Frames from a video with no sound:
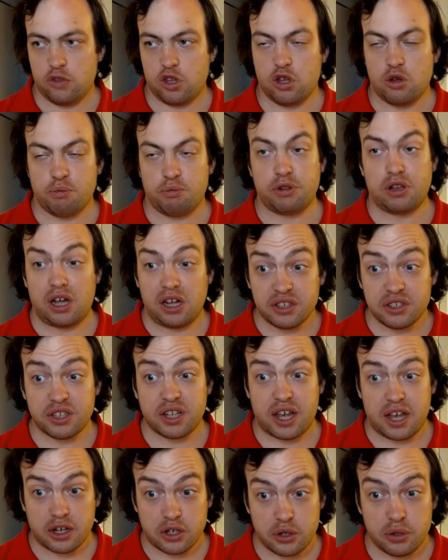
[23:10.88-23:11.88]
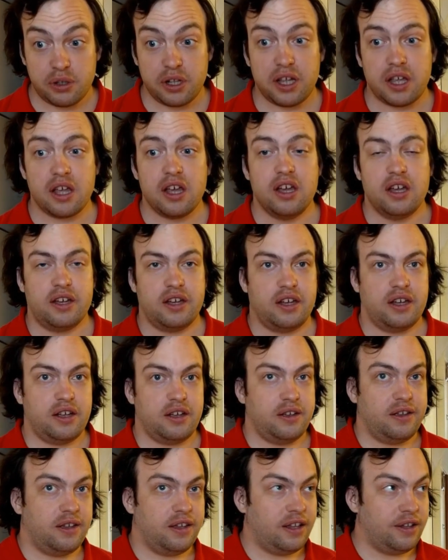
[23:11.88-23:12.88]
Plus, actually,
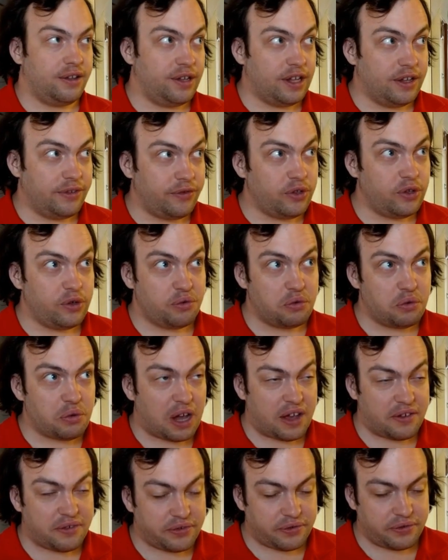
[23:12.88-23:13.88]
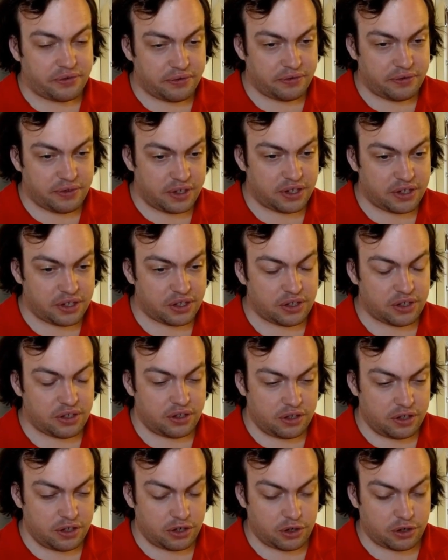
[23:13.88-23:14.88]
if you have
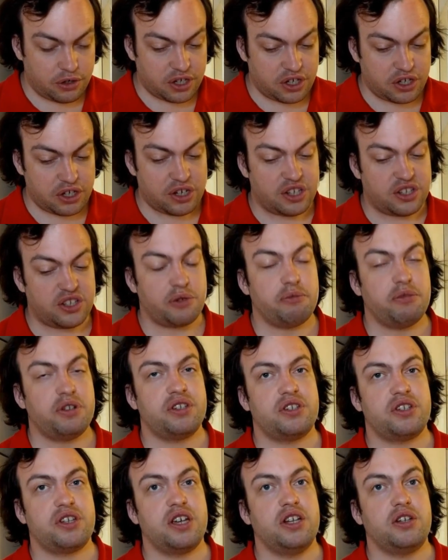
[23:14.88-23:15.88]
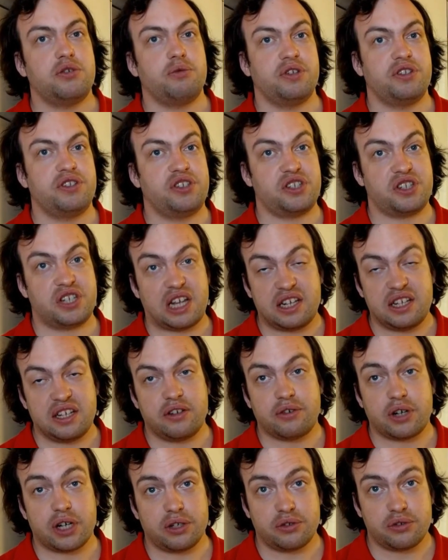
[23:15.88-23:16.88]
the notation assembly stage with static
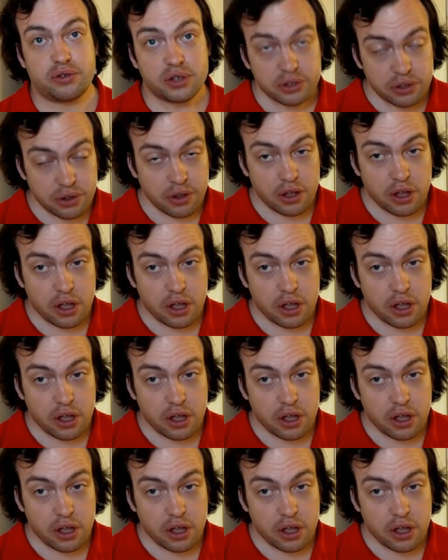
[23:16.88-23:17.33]
ground truth,